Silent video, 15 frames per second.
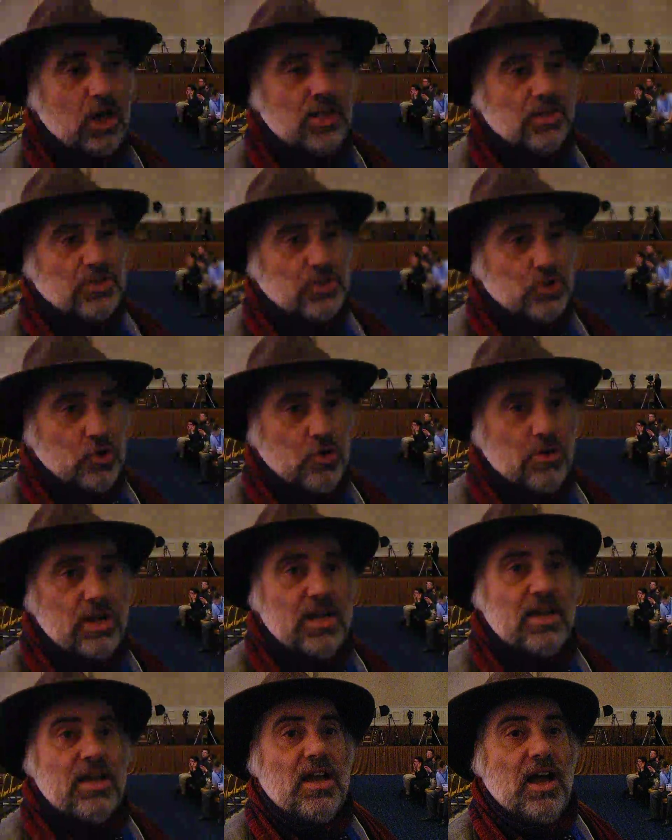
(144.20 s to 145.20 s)
on the
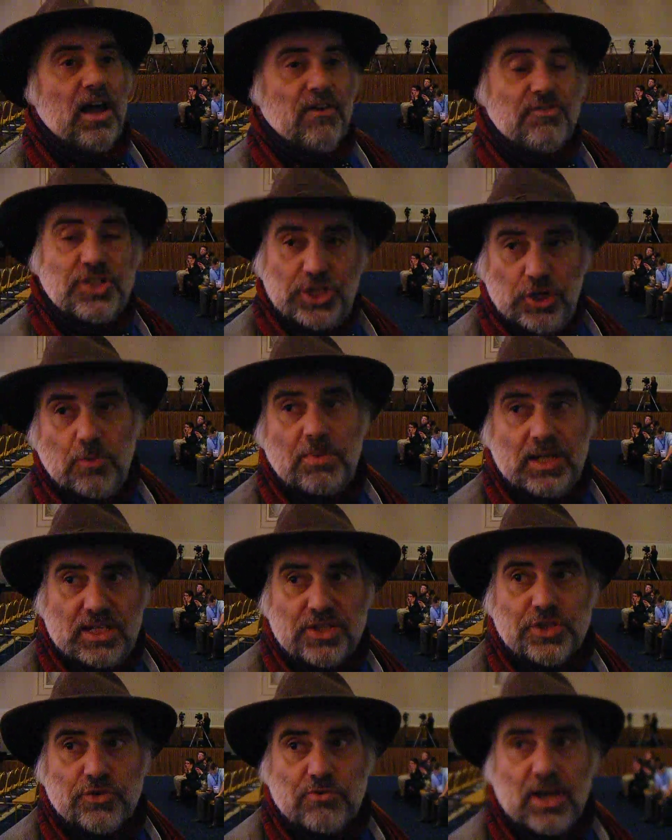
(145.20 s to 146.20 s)
story of GOP
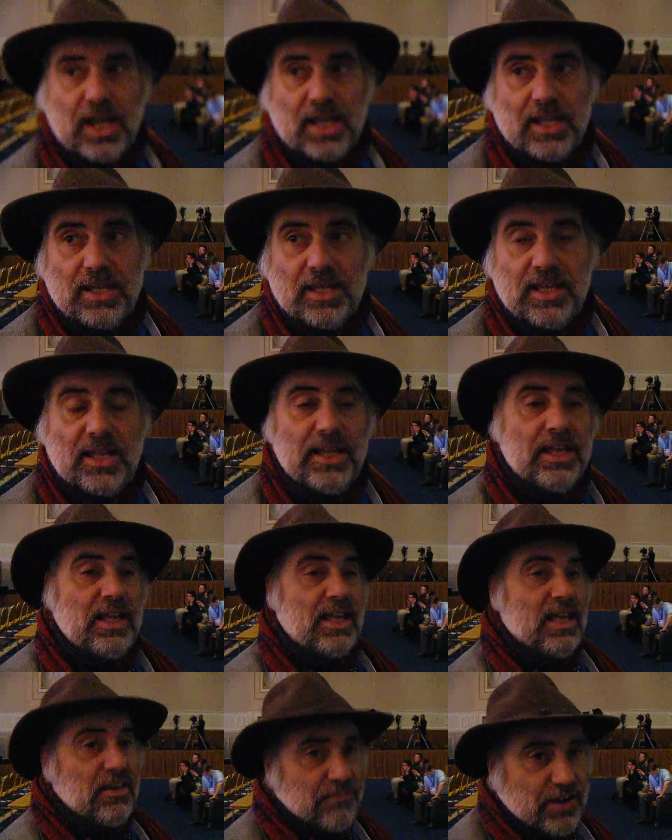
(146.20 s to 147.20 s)
disarray.
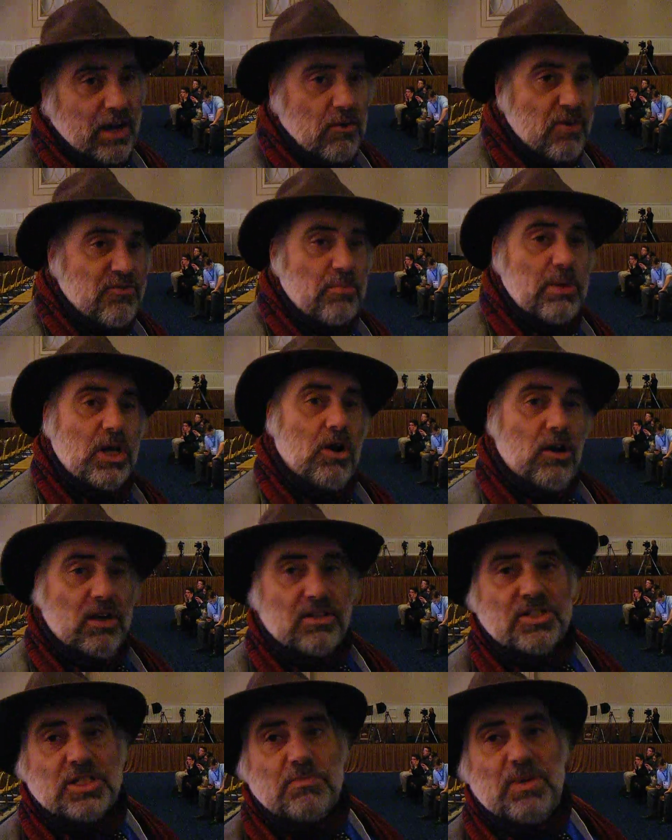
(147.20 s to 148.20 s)
If, however,
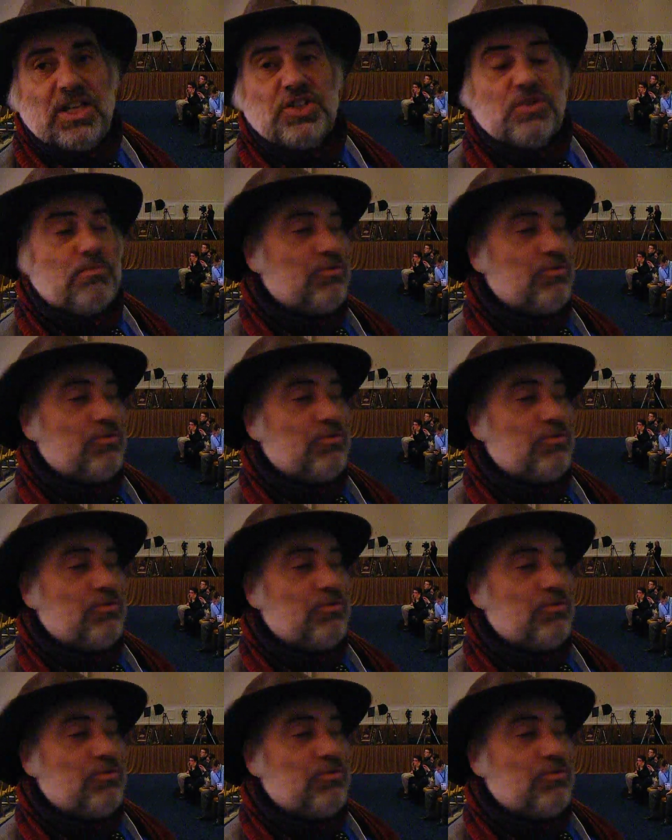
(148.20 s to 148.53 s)
McConnell's speech